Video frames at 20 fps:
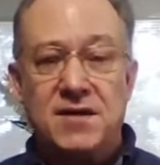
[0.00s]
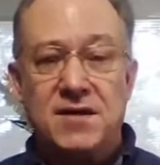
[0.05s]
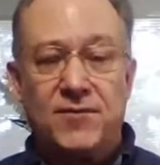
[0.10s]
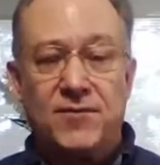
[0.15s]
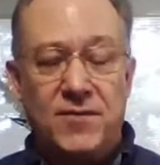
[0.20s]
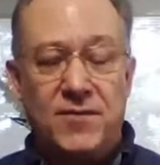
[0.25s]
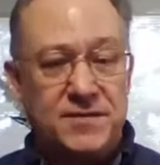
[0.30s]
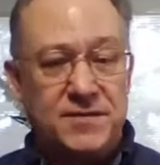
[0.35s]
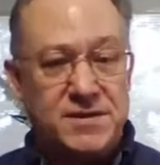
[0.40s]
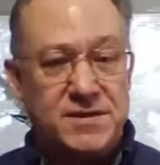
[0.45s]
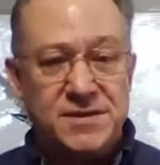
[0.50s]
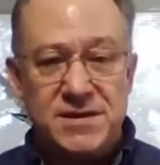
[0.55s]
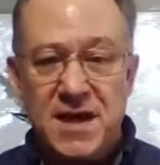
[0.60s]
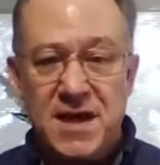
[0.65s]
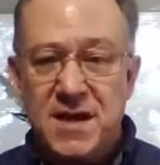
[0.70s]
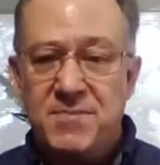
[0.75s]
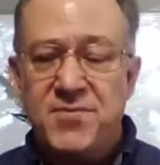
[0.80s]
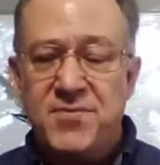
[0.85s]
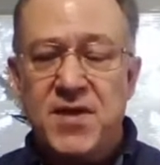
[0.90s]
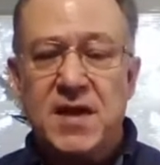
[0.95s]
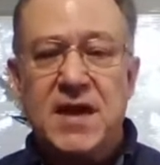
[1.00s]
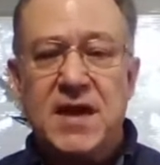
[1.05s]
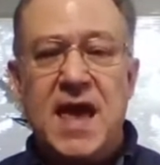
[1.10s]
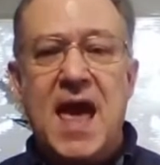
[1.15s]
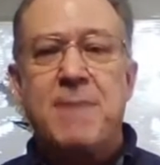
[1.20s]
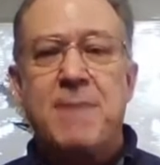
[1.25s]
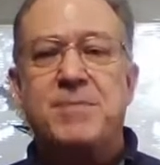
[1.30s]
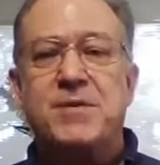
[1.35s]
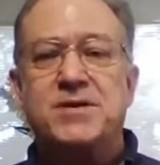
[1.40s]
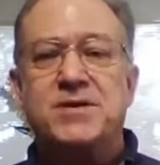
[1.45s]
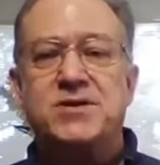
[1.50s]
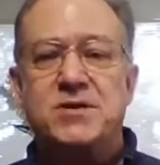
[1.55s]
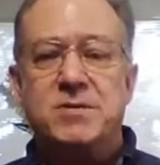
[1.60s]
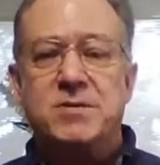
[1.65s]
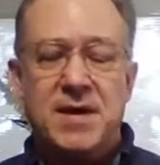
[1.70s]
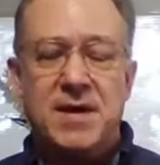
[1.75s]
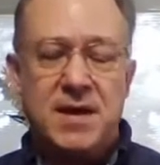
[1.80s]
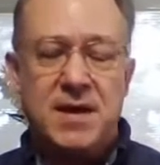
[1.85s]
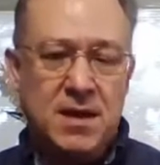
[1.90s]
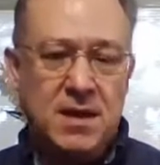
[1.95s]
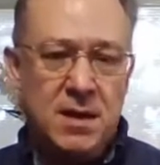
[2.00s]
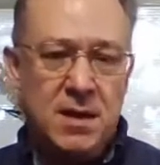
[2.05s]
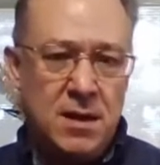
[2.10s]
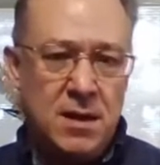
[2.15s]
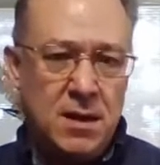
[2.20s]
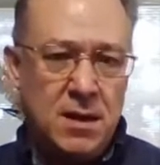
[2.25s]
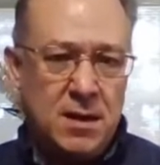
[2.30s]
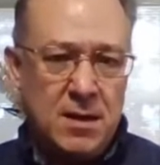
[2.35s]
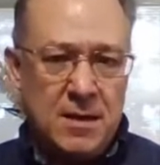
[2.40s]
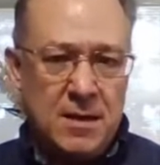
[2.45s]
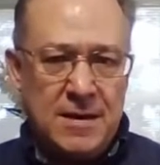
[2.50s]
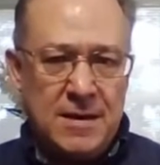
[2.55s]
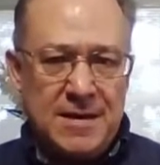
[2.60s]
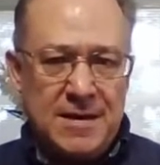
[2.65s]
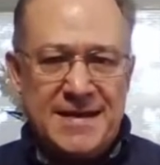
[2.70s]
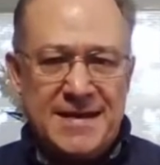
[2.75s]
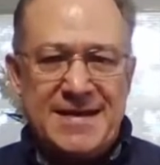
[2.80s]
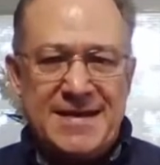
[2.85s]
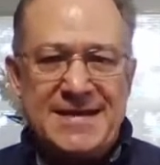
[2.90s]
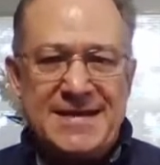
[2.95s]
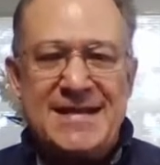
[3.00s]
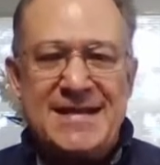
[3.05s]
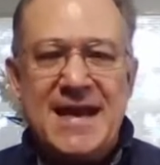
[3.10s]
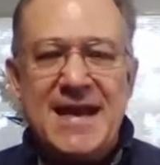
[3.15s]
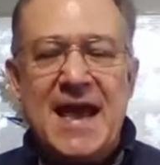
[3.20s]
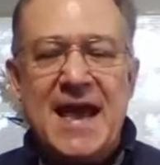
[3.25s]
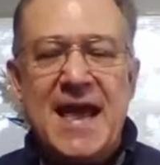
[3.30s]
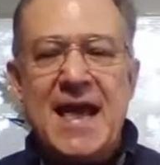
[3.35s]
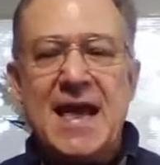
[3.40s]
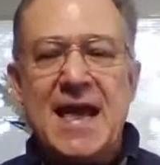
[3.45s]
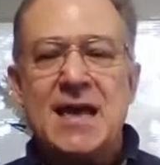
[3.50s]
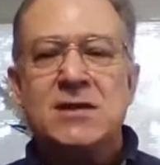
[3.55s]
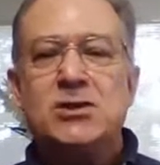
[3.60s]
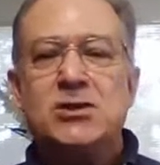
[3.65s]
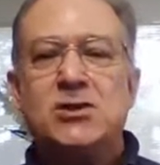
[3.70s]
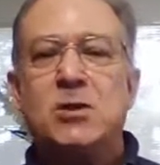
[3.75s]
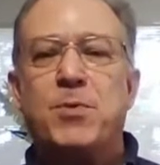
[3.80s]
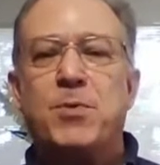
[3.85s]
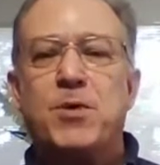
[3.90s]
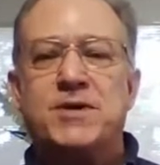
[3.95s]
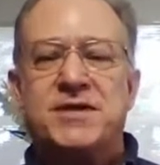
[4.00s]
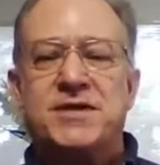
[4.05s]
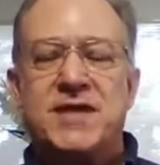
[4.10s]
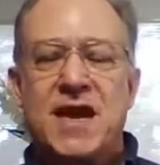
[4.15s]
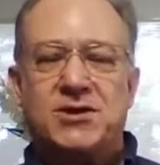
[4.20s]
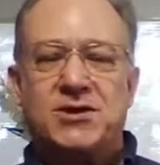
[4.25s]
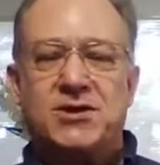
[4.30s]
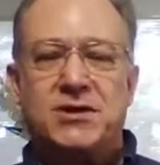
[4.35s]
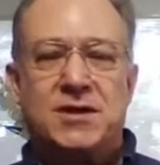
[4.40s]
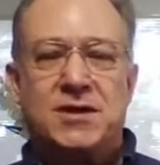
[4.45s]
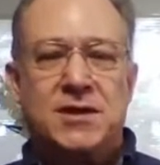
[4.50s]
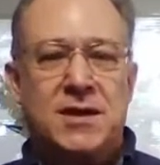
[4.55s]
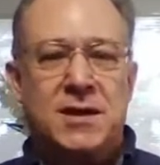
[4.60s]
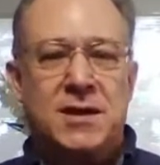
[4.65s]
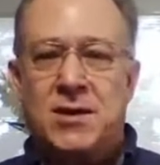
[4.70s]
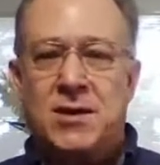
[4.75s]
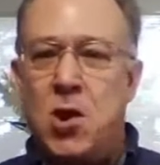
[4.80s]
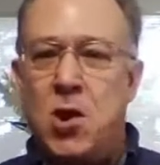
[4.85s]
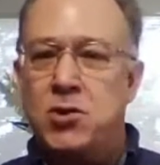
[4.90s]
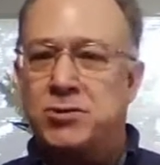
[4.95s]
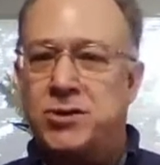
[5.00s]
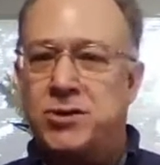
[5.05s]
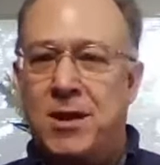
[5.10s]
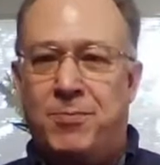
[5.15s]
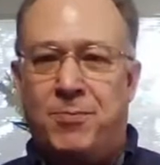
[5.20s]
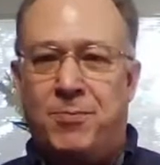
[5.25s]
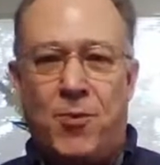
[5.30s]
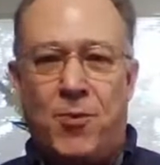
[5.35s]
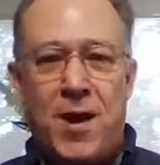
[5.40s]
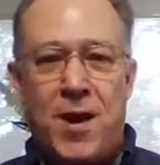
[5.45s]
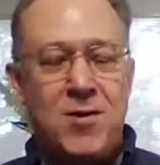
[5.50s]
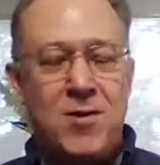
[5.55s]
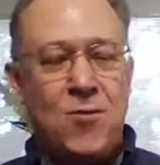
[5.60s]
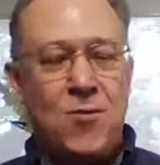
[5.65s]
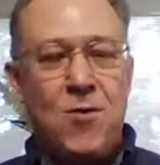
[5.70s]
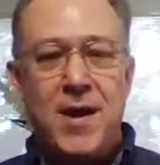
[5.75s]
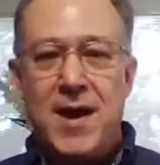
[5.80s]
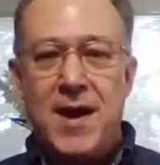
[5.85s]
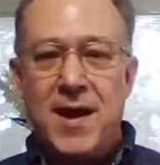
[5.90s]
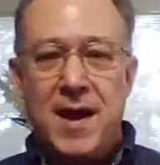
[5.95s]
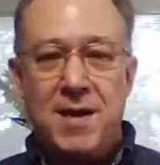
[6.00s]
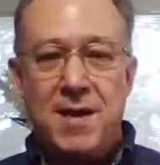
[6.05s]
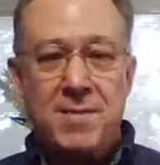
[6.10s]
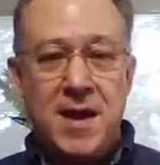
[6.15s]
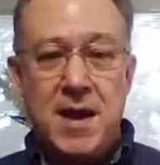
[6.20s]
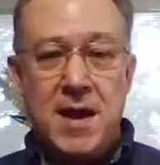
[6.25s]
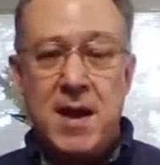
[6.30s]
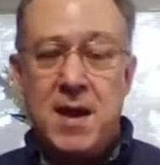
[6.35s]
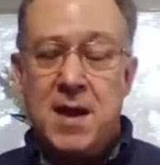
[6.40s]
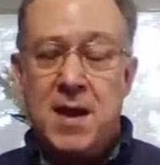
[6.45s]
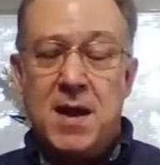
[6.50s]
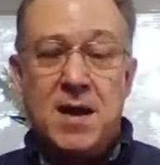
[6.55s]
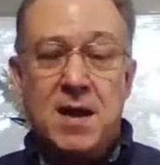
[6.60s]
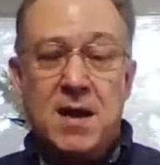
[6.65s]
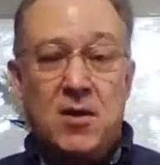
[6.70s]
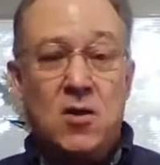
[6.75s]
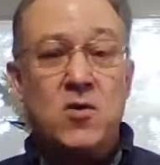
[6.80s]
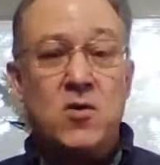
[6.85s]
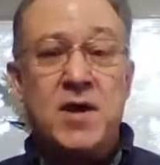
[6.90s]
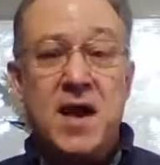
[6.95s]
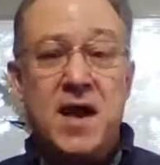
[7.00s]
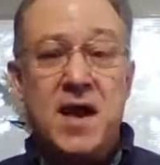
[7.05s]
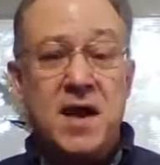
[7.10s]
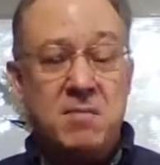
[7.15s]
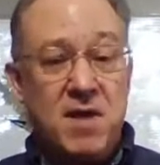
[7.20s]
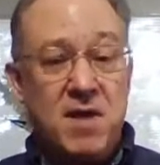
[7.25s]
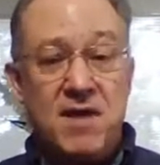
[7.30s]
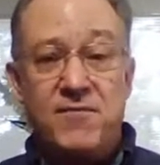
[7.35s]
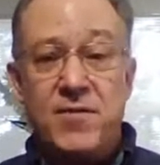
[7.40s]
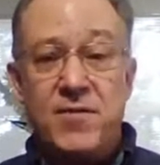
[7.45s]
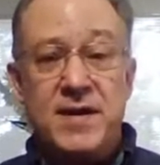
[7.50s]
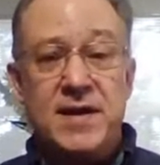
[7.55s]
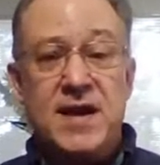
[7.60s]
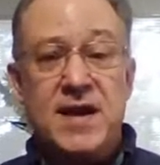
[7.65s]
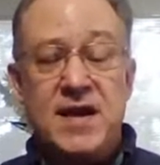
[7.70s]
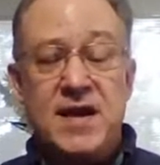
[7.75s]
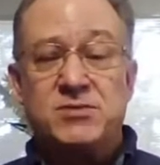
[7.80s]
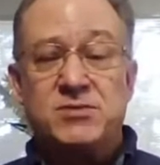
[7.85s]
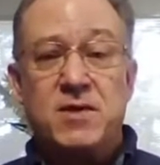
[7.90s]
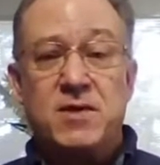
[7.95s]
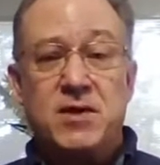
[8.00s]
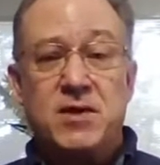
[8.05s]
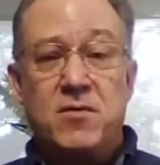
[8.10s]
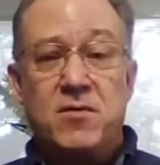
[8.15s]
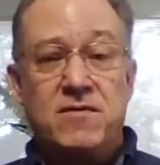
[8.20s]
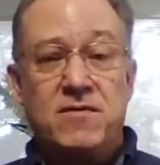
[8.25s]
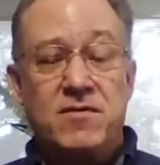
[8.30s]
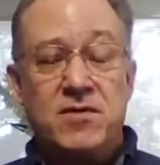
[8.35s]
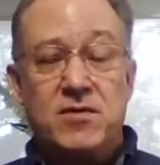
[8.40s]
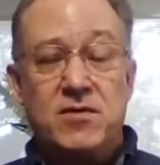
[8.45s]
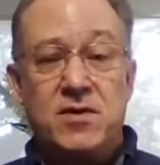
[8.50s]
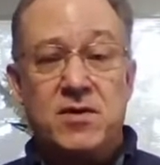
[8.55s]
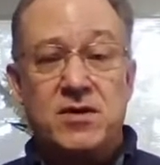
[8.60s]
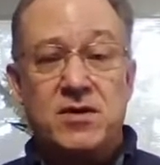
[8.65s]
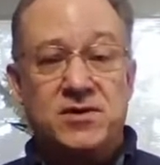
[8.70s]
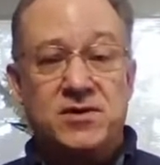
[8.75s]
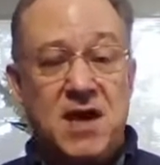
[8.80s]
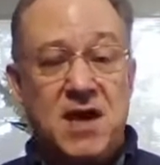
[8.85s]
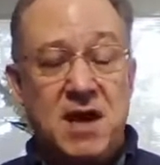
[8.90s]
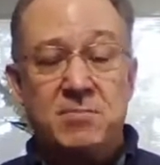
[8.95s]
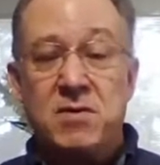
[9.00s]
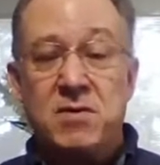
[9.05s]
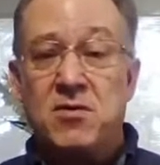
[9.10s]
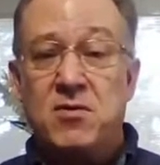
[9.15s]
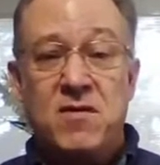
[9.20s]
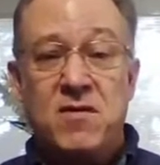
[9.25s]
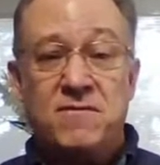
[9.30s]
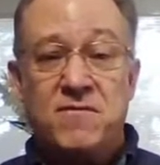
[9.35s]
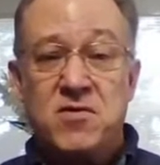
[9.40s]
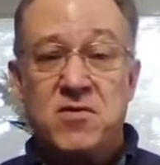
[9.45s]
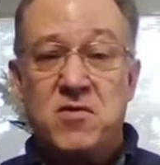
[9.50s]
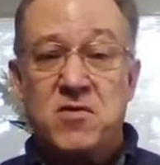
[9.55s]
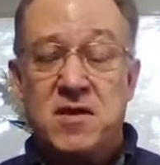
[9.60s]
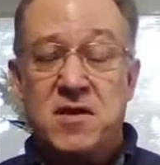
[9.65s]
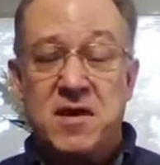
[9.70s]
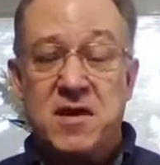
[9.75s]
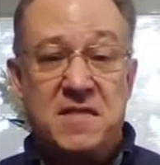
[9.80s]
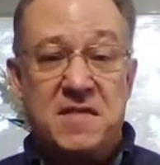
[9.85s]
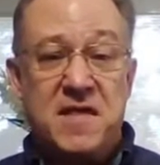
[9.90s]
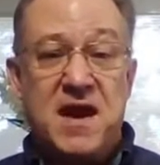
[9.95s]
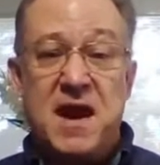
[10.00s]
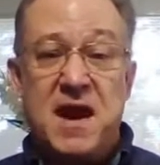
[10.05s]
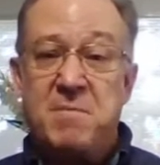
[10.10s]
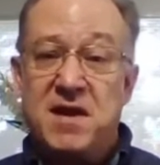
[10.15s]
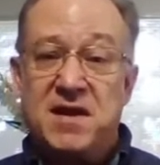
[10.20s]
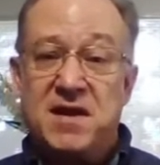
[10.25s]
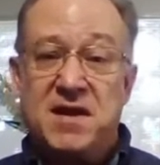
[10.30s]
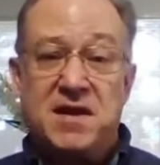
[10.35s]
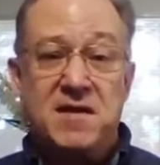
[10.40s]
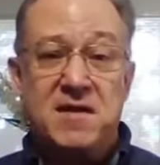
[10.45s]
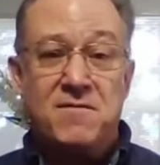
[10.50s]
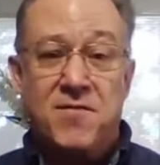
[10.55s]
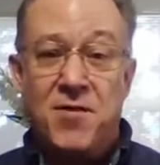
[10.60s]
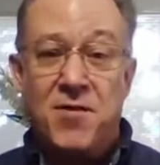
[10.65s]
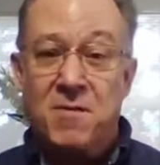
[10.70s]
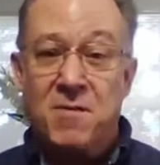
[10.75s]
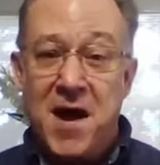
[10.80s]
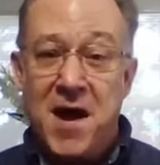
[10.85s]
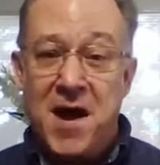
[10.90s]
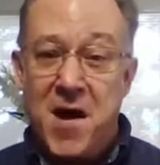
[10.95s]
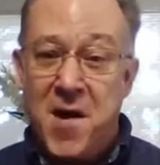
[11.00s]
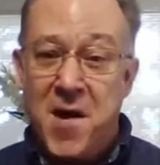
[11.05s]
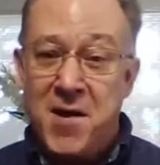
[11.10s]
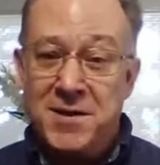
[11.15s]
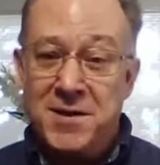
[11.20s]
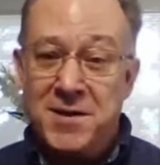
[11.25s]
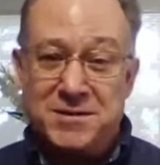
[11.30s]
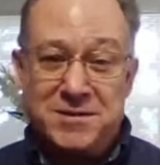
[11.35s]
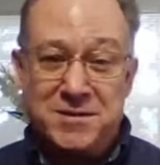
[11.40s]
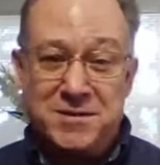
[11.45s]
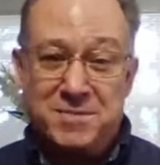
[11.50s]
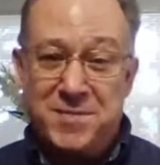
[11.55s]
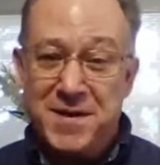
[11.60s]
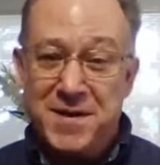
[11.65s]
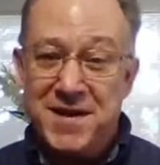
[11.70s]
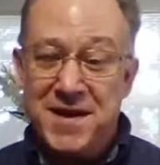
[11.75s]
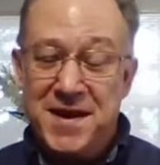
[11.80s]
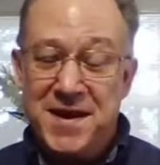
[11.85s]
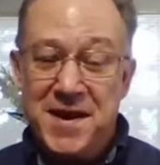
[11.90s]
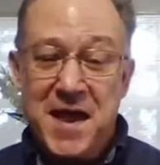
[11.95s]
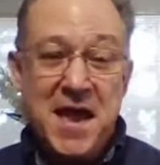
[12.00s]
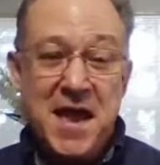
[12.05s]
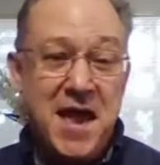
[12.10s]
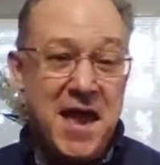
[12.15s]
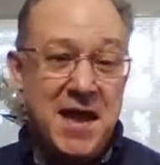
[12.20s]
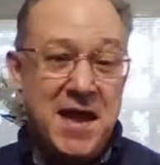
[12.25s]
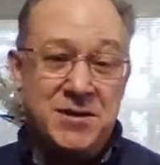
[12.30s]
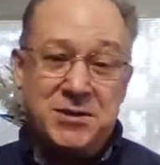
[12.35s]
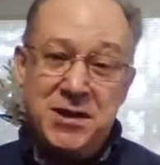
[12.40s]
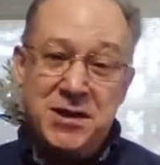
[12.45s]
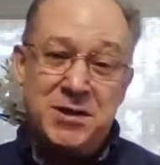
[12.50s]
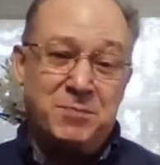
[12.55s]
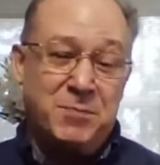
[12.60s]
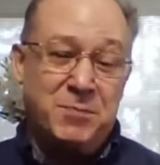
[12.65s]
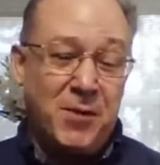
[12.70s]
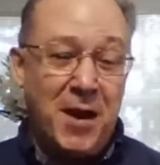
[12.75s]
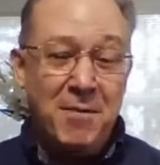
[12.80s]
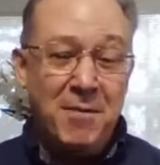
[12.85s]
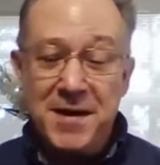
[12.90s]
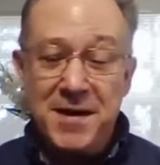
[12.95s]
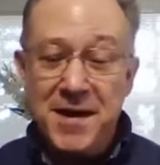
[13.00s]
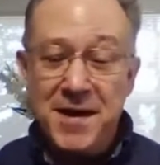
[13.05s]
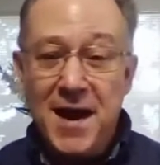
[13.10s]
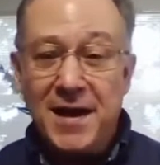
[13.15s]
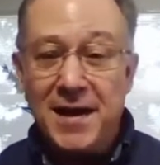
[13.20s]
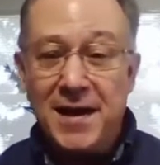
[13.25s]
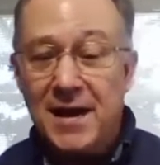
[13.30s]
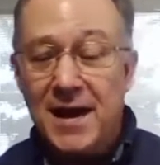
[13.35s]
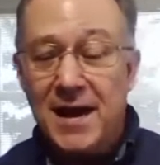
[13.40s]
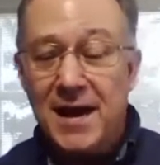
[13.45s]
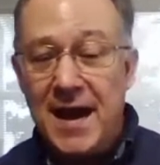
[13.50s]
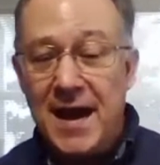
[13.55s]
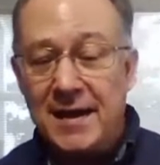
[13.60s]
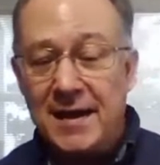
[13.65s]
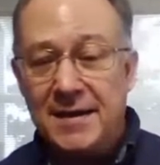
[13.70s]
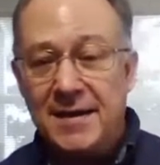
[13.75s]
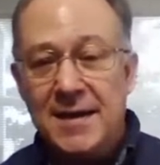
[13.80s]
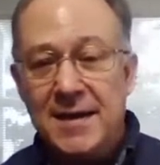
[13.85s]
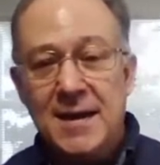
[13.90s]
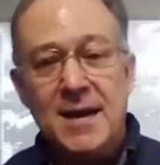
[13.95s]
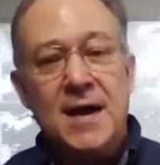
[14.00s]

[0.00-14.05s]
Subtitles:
different. The same thing happened to me. And that hedge of protection, it goes up right away. I mean, okay, my friend asked me to review this. I'm going to review it, and then I'm going to give her my honest opinion, and she's probably not going to like it.